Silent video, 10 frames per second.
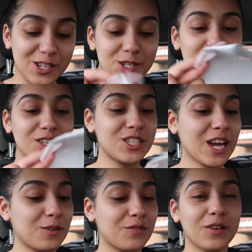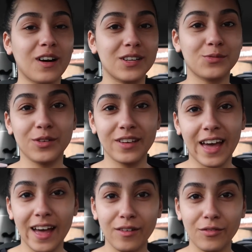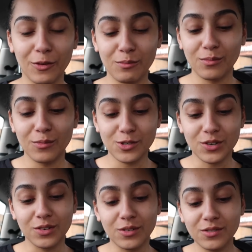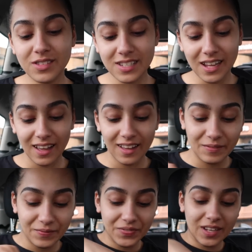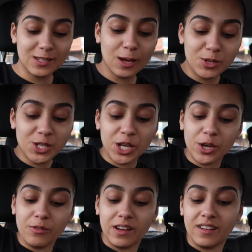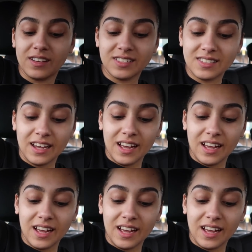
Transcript: I just wanted to check with you guys what you get from McDonald's, because I'm just curious.